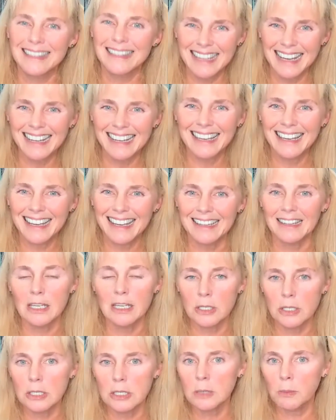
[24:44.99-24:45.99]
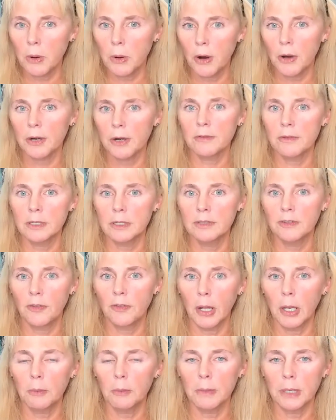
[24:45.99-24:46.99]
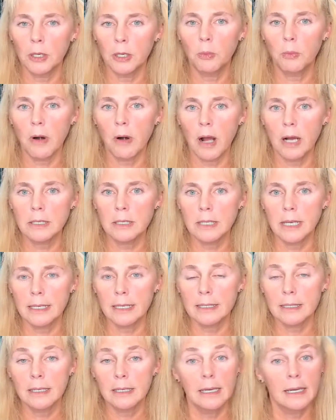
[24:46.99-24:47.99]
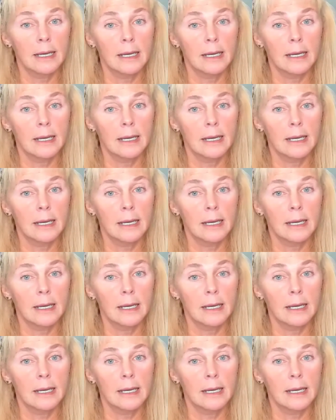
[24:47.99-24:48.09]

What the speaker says: Again, this is a part of the developmental process.